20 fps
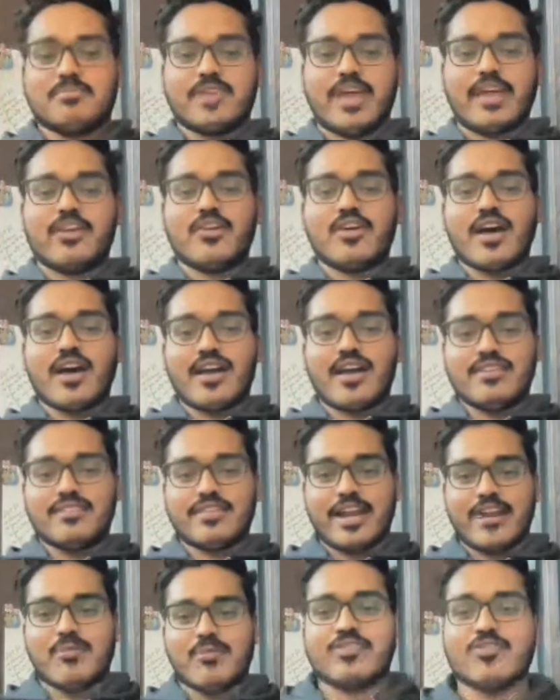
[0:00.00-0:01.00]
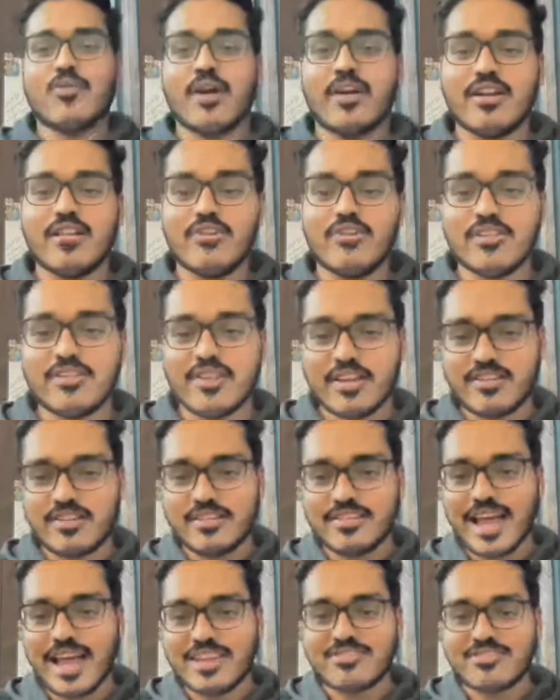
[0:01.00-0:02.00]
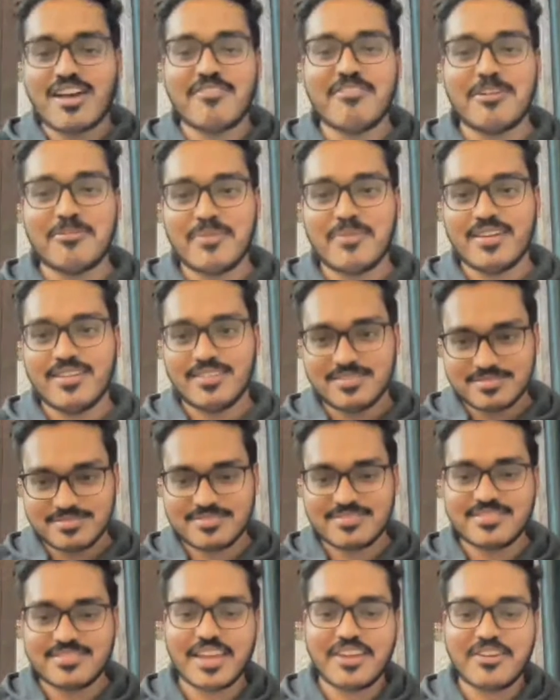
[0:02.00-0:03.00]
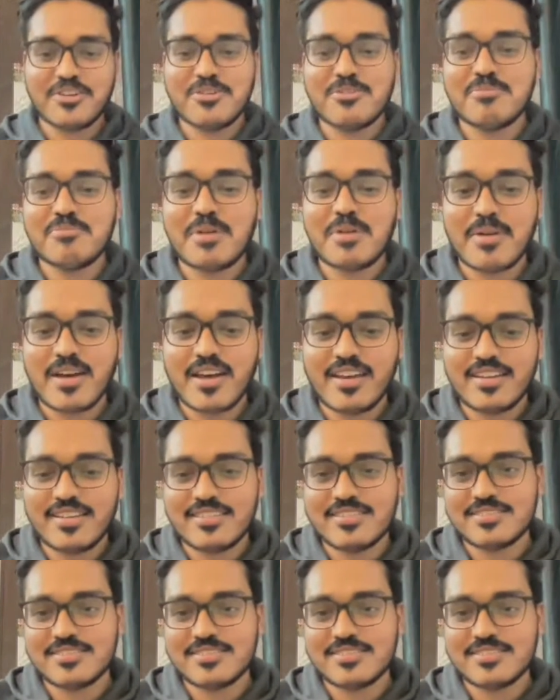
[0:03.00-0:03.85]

Thank you guys. It was a wonderful session. Thanks for having me. Thank you. Bye bye.